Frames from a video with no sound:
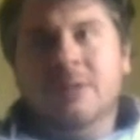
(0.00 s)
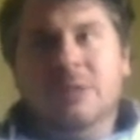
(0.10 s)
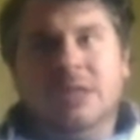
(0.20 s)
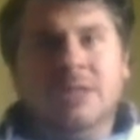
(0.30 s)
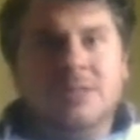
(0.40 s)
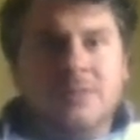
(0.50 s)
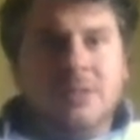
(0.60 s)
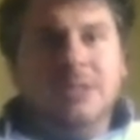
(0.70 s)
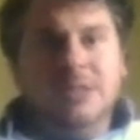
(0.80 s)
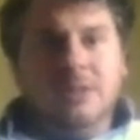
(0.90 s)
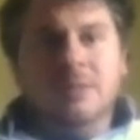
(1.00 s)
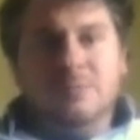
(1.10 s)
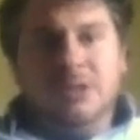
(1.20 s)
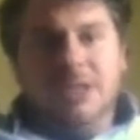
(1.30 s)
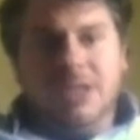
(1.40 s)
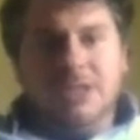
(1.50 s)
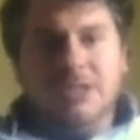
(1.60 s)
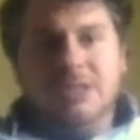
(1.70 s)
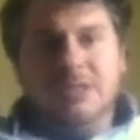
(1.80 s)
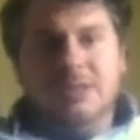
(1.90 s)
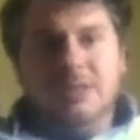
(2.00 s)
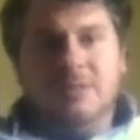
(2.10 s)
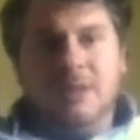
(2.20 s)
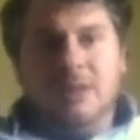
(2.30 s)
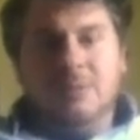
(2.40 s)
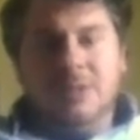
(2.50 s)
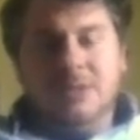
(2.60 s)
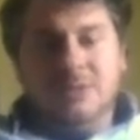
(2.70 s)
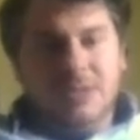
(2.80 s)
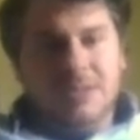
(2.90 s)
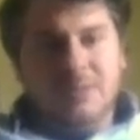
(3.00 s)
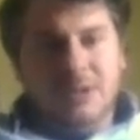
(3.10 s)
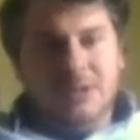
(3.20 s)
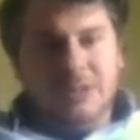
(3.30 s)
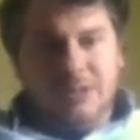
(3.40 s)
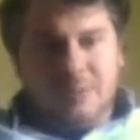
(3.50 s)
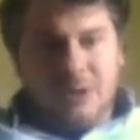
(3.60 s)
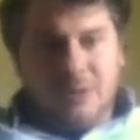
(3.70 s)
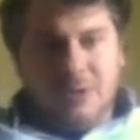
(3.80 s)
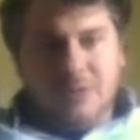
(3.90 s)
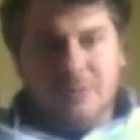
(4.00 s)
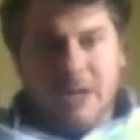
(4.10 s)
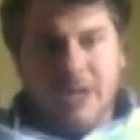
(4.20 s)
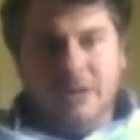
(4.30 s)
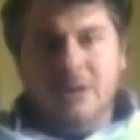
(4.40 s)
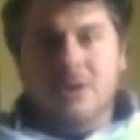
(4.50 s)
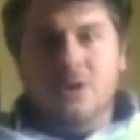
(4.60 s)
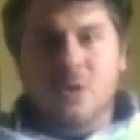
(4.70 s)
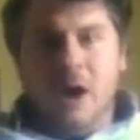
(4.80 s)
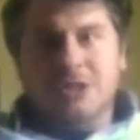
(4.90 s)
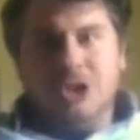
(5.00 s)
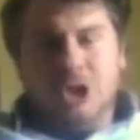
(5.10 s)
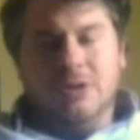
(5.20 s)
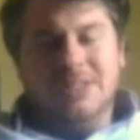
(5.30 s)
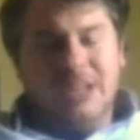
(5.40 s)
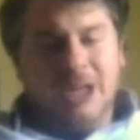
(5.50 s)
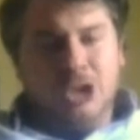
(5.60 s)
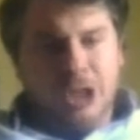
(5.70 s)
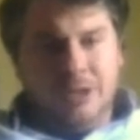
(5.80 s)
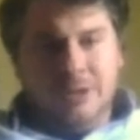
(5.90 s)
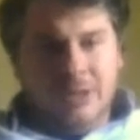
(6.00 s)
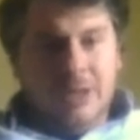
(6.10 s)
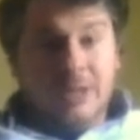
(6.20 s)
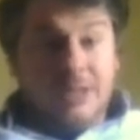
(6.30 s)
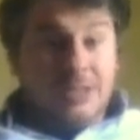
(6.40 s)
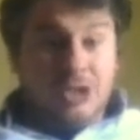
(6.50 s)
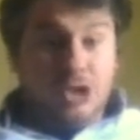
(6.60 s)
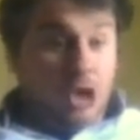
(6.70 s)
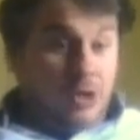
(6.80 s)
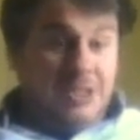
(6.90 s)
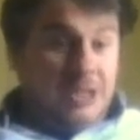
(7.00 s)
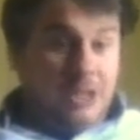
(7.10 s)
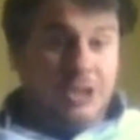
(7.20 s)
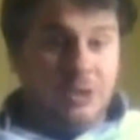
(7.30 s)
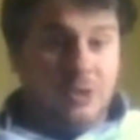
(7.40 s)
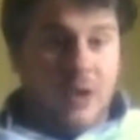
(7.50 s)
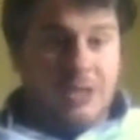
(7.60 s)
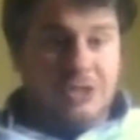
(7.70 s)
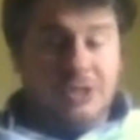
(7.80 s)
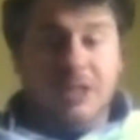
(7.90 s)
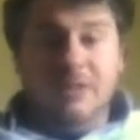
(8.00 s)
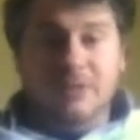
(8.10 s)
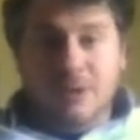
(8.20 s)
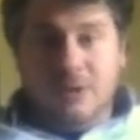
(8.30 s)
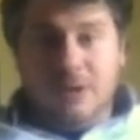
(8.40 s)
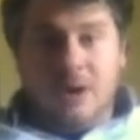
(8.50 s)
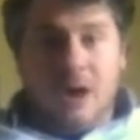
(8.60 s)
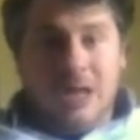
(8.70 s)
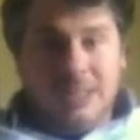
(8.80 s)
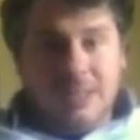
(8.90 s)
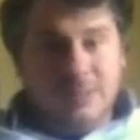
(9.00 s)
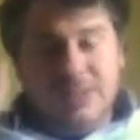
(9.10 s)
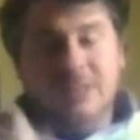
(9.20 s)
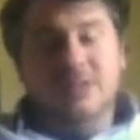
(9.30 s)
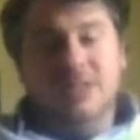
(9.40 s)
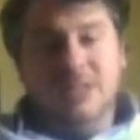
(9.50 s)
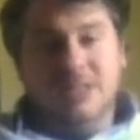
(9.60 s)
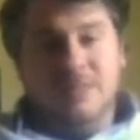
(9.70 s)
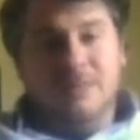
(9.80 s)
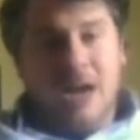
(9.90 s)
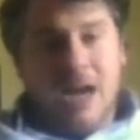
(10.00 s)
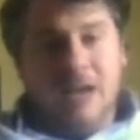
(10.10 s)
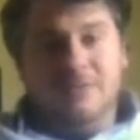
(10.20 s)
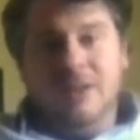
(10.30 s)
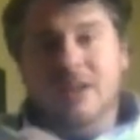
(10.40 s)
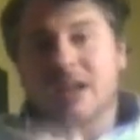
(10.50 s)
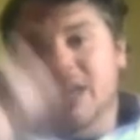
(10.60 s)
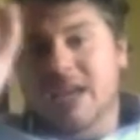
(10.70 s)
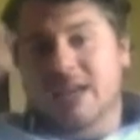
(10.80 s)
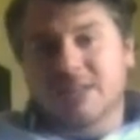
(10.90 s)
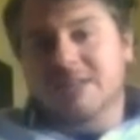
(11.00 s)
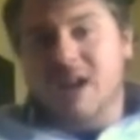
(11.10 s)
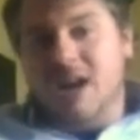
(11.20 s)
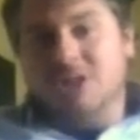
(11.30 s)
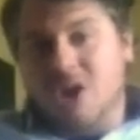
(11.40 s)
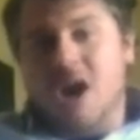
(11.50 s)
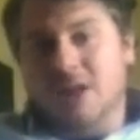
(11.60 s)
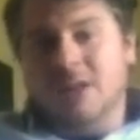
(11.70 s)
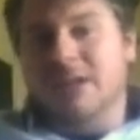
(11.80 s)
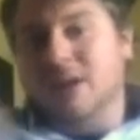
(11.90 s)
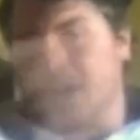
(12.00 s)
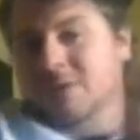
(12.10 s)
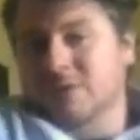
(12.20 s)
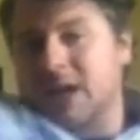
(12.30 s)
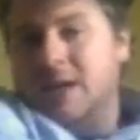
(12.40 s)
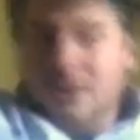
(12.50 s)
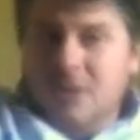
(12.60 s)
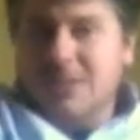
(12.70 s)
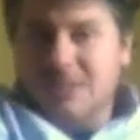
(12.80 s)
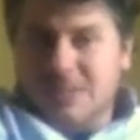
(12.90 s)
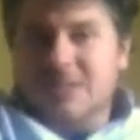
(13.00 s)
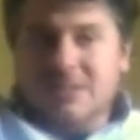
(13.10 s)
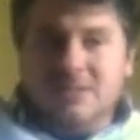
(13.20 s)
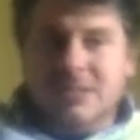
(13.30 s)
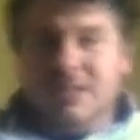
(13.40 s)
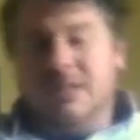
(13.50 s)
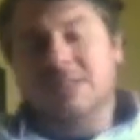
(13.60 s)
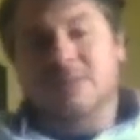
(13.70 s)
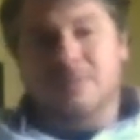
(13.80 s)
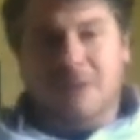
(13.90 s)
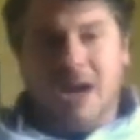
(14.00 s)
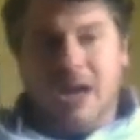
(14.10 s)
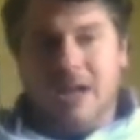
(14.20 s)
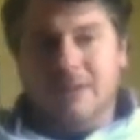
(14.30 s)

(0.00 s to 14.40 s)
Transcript: because of the legal implications to the developmental disability department, right? Who has jurisdiction? Because it's a jurisdictional question. Even though autism is in the DSM-5, it is not taught like other diagnoses is in the DSM-5.